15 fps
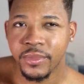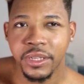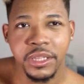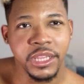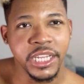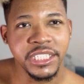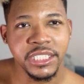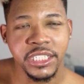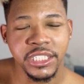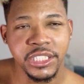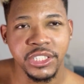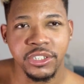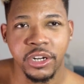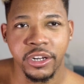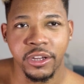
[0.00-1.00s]
let's get
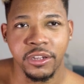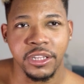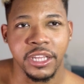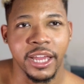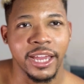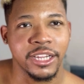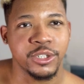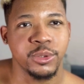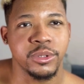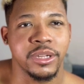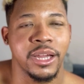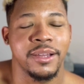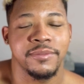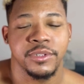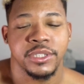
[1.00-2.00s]
started on the actual
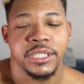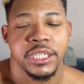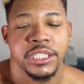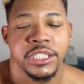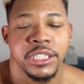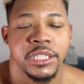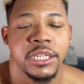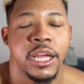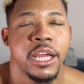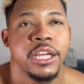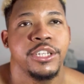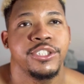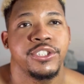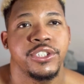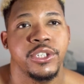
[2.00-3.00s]
conversation.
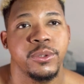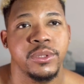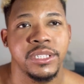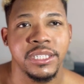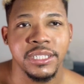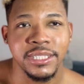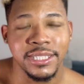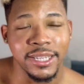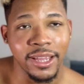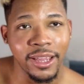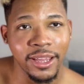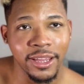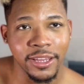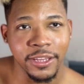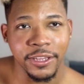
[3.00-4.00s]
So
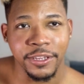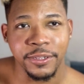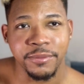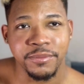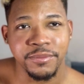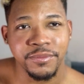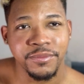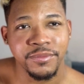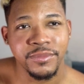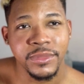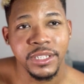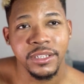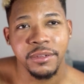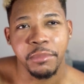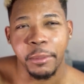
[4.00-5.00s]
today,
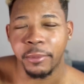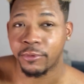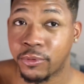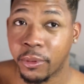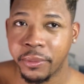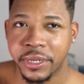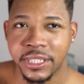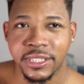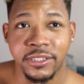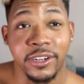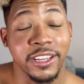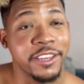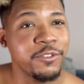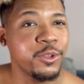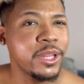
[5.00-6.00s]
but before we get
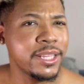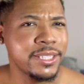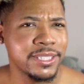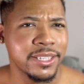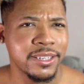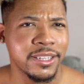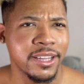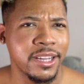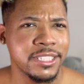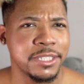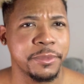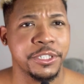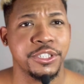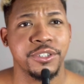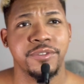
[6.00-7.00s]
started, if you like this kind of content,
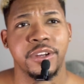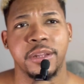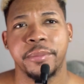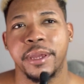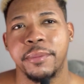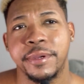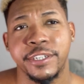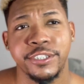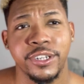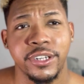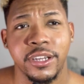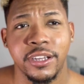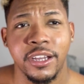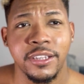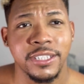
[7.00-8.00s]
make sure to follow me at
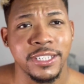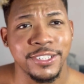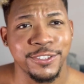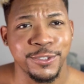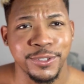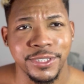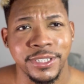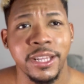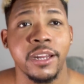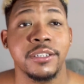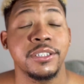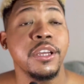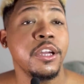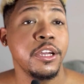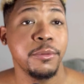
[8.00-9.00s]
patreon.com/Nicosaesthetics.
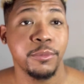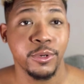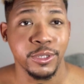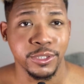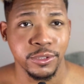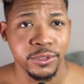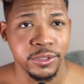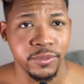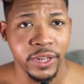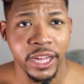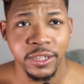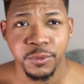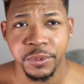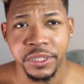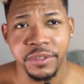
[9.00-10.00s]
More exclusive
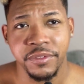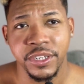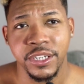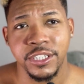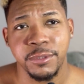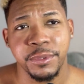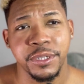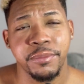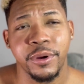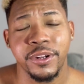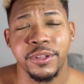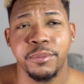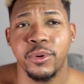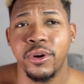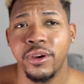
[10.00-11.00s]
lives, weekly videos, be a part of
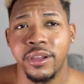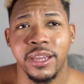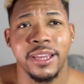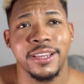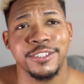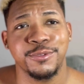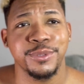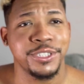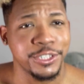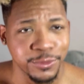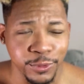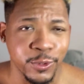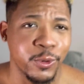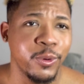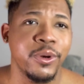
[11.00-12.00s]
the podcast, which is
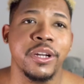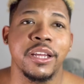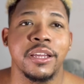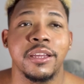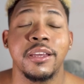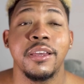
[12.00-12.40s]
recording.